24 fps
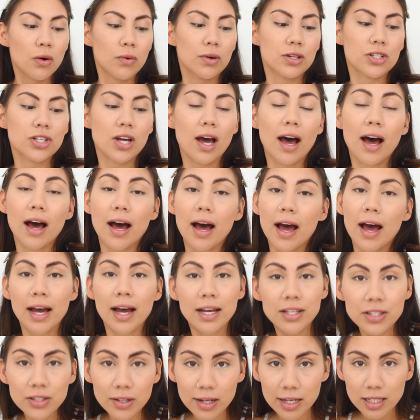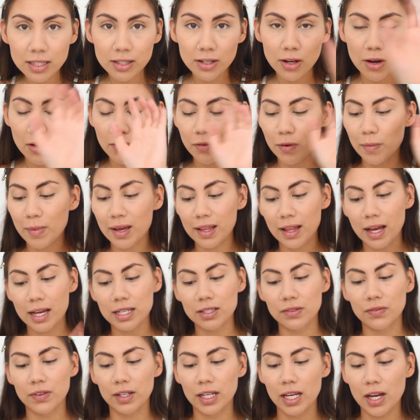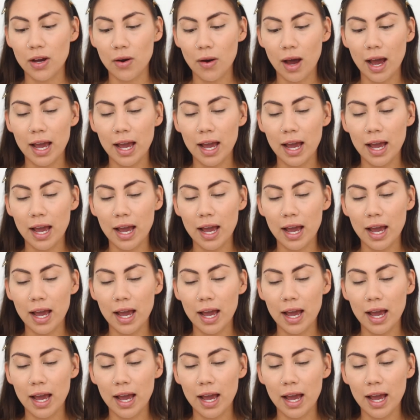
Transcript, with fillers: which as you guys know from my last video,